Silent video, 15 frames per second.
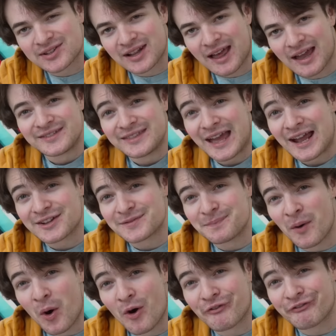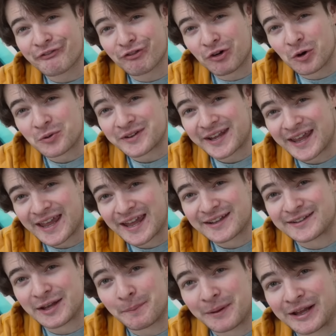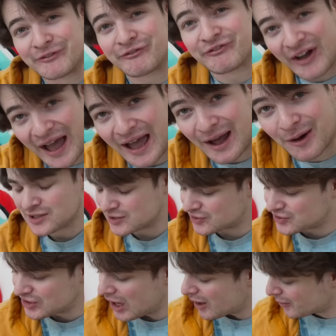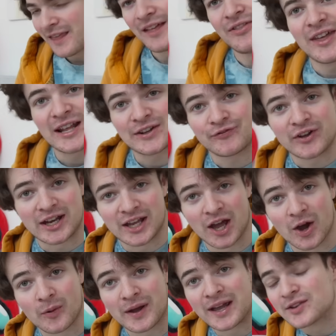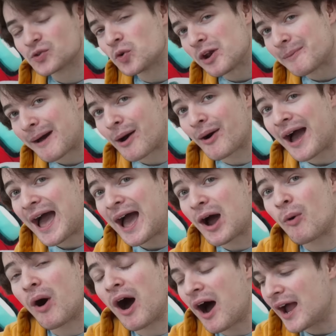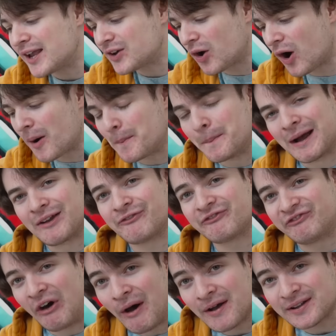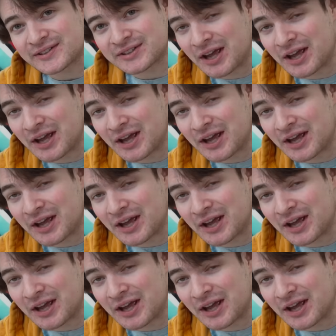like, there's more fruit here to be found. So, this video is all about how I got my first